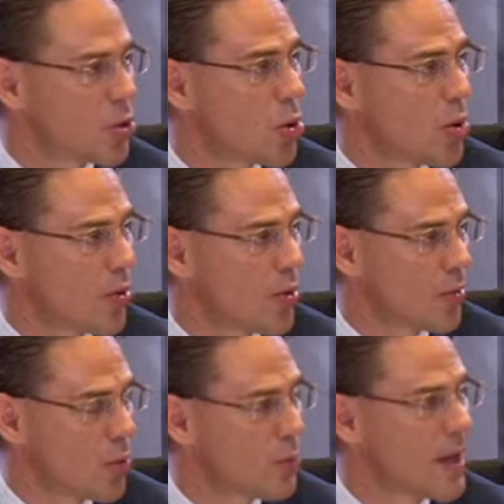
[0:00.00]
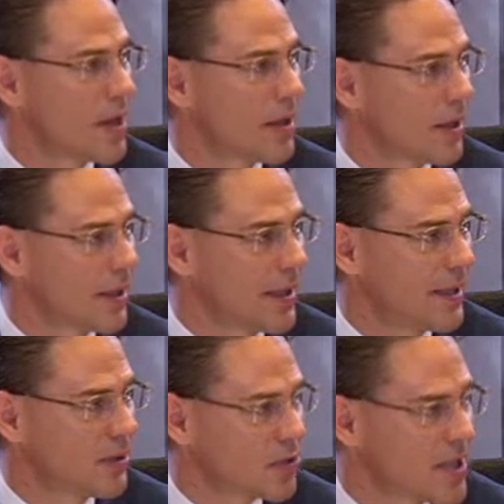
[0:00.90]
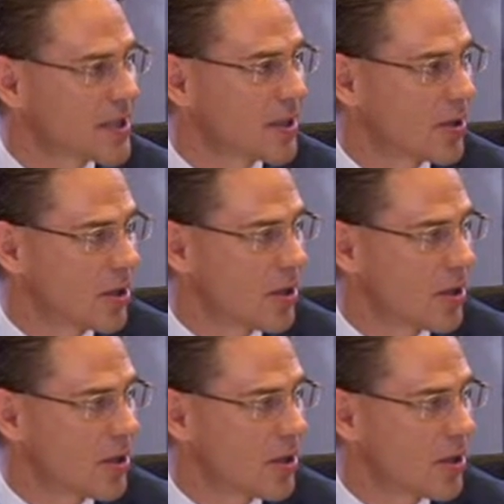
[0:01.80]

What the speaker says: who were in the risk